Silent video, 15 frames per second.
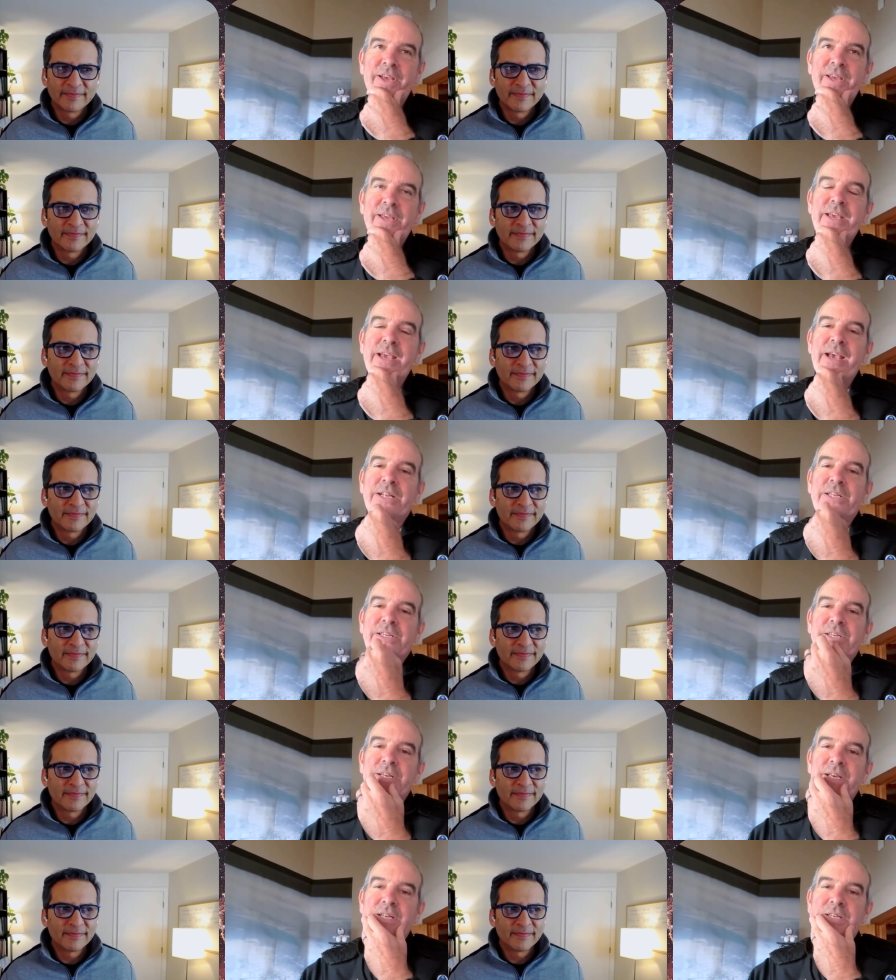Speaker 1: yeah
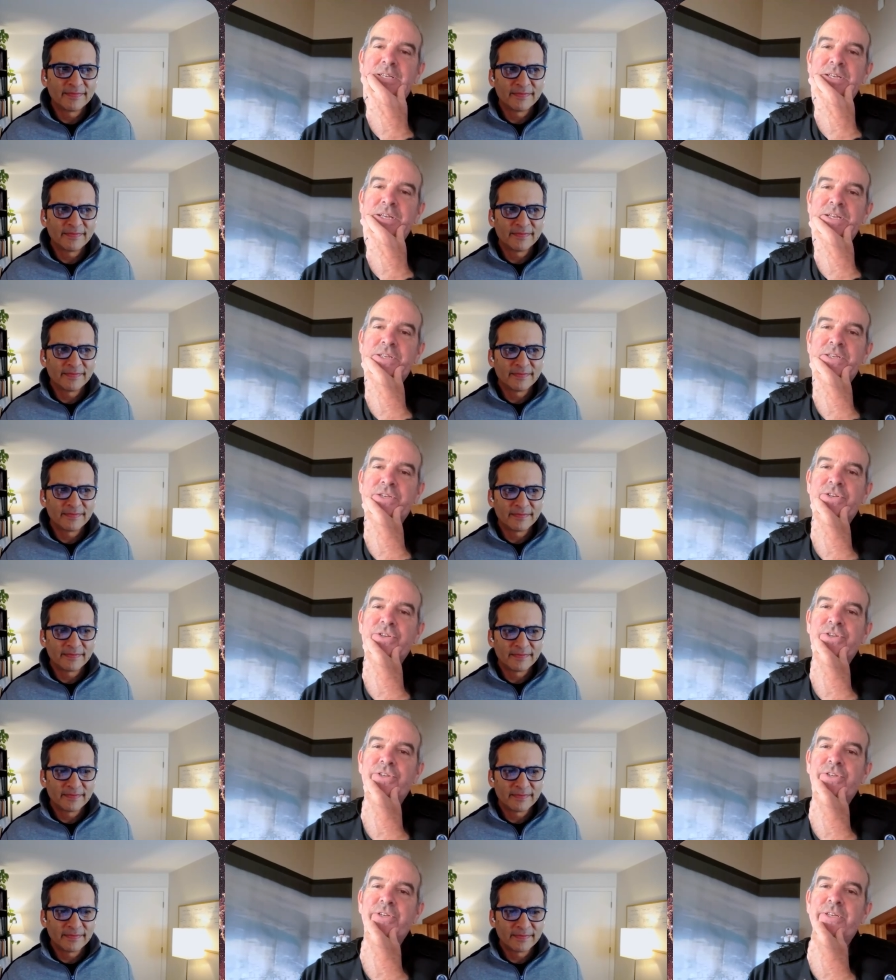it's it's it
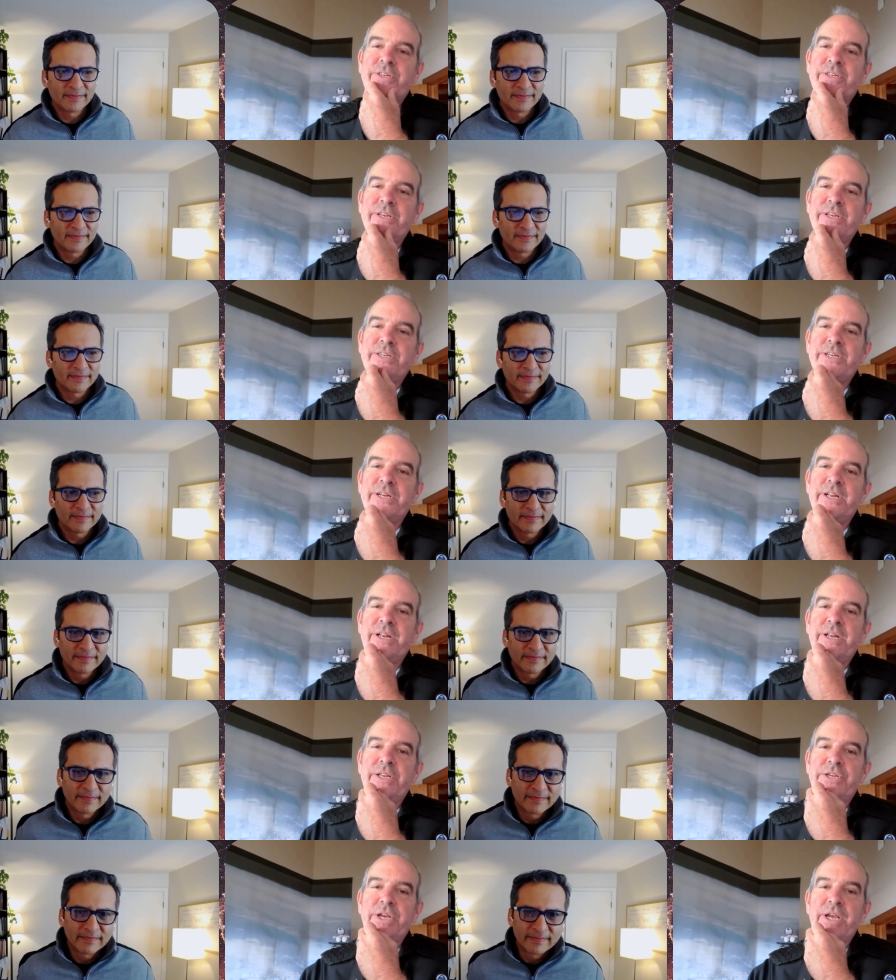it sinks in
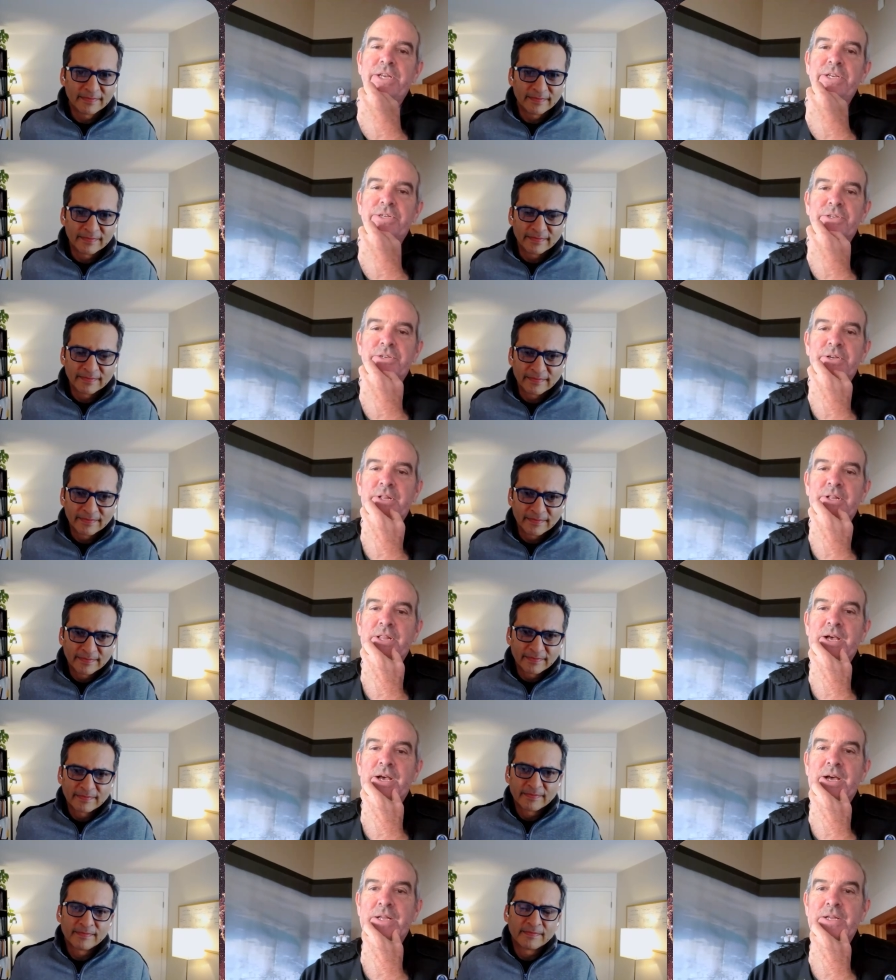and it changes a
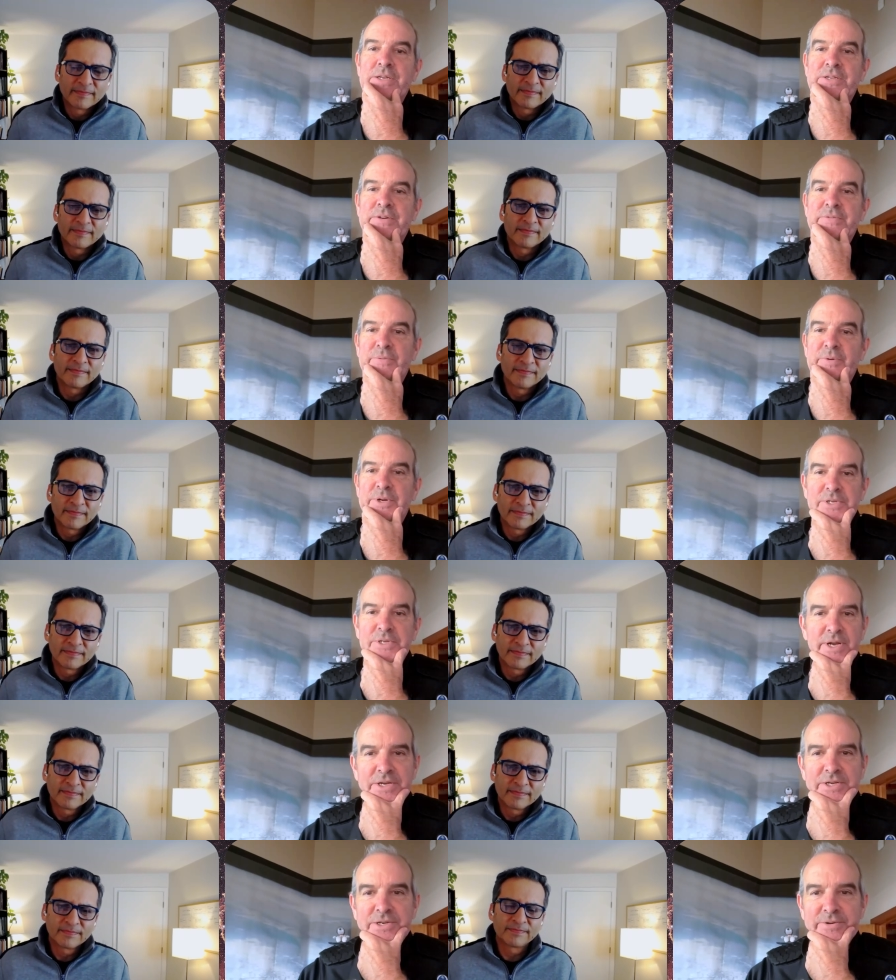lot in different ways
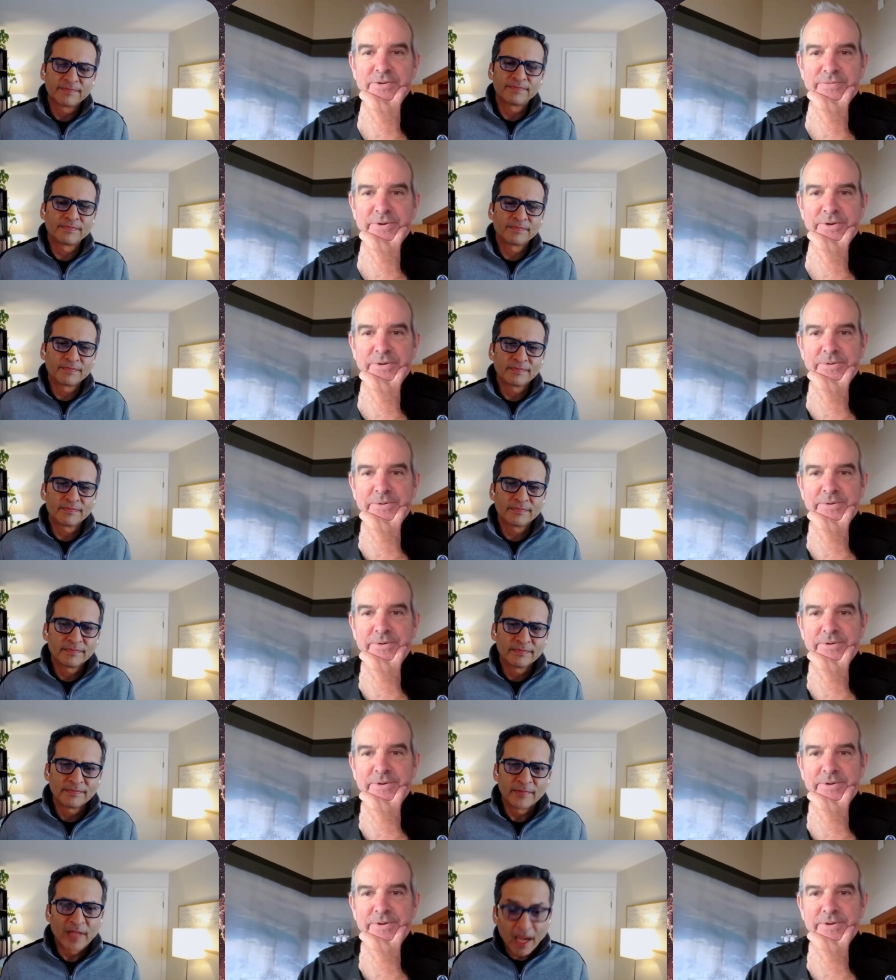could i share a photo
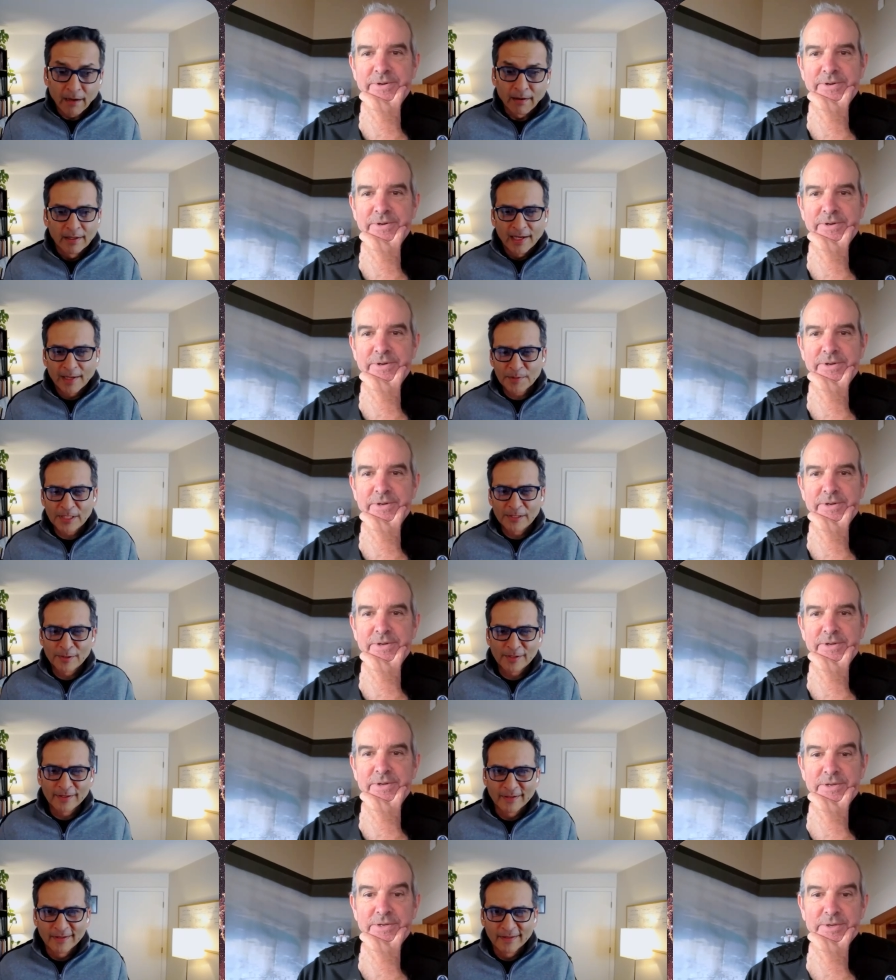
Speaker 2: yeah
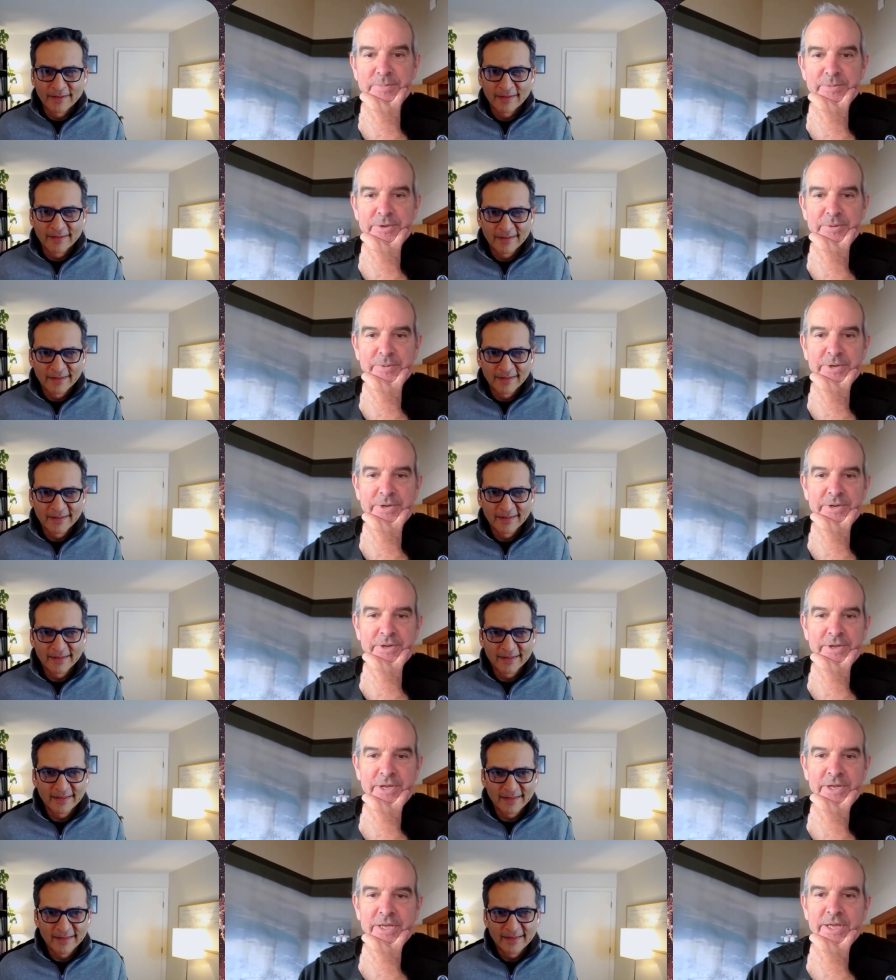absolutely
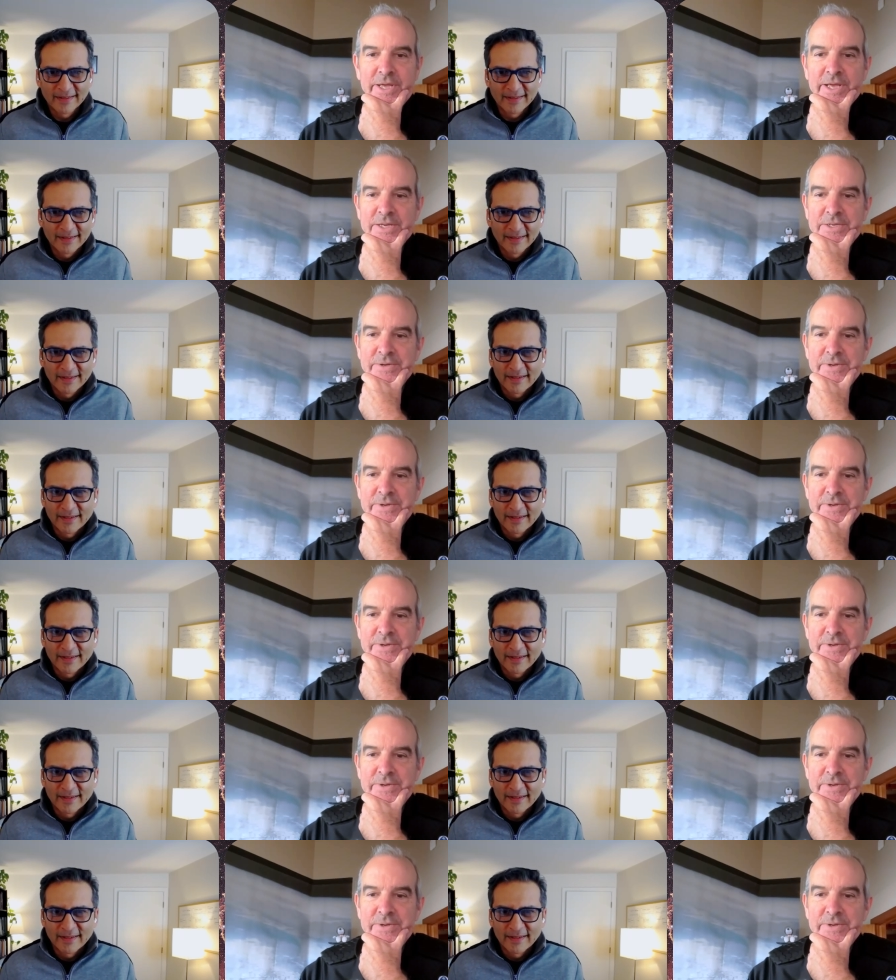
Speaker 1: yeah so